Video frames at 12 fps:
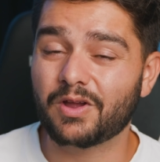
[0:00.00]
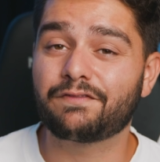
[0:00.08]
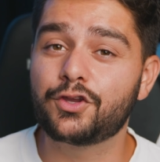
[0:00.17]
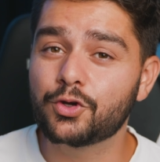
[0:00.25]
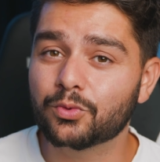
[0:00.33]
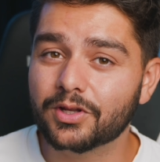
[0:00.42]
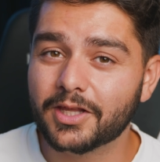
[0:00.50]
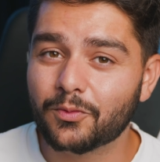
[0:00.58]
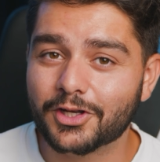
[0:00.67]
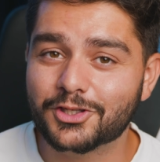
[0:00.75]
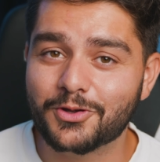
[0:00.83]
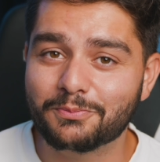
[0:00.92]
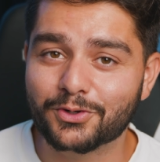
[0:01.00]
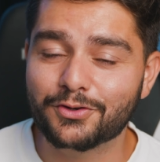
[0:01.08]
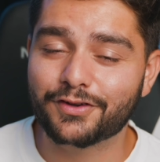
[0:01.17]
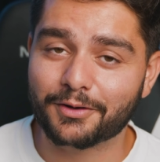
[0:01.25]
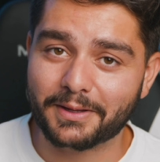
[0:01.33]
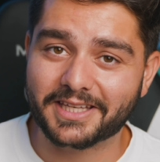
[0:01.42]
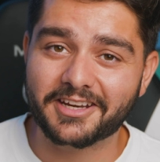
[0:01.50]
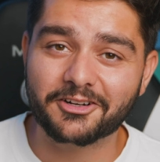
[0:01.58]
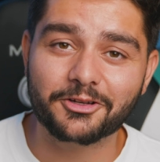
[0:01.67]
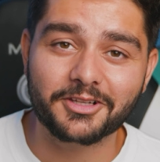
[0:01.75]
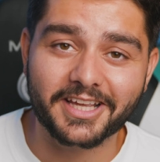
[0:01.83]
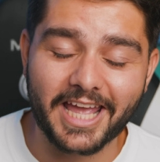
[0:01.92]
So if you really want to improve your
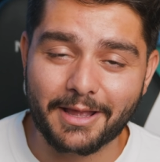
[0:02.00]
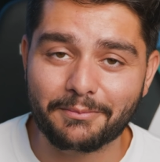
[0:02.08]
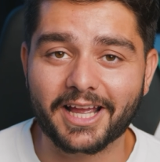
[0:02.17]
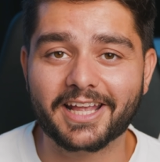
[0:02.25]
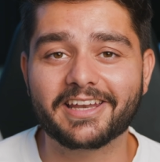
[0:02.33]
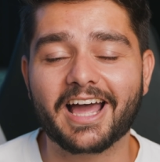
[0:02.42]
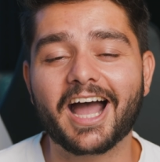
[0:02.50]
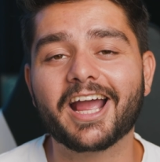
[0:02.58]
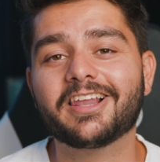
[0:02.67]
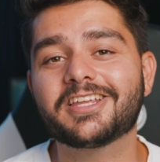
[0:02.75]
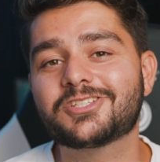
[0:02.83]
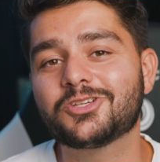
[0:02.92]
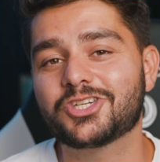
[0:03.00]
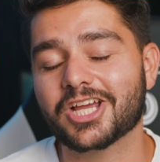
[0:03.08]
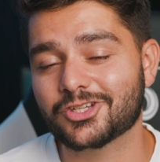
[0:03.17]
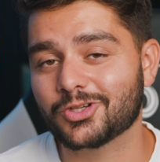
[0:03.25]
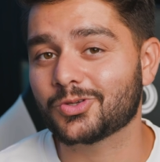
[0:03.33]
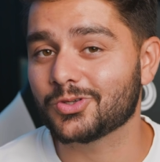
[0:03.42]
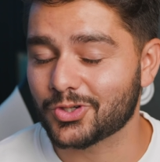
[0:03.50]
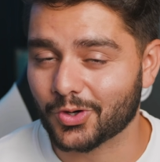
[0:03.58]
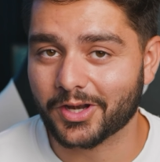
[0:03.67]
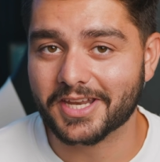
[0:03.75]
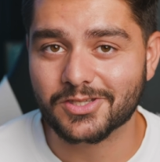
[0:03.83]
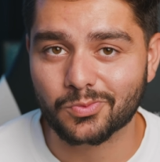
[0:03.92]
material game, I can highly suggest you to
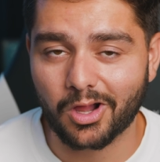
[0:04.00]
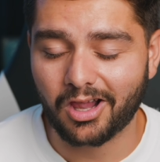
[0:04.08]
join as